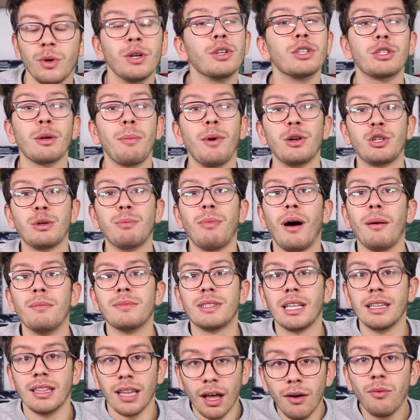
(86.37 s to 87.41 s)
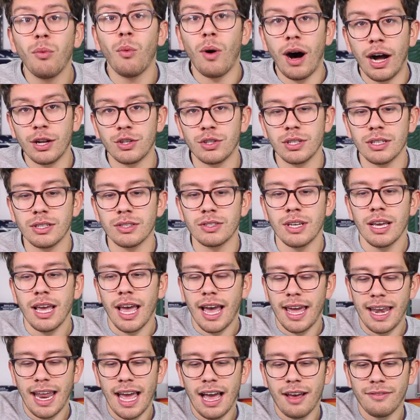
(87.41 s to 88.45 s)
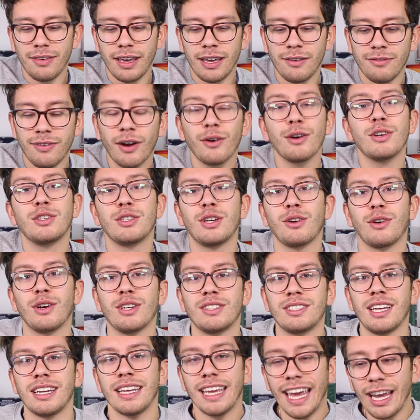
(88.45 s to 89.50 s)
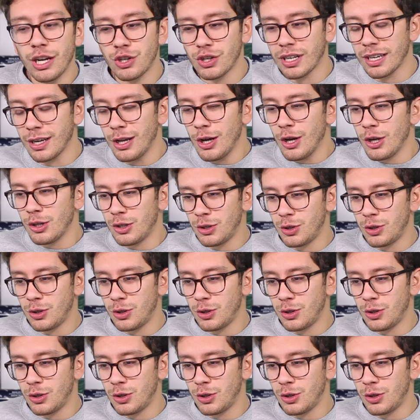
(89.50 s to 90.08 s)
We're just a bunch of bums that love watches and have a very serious dedication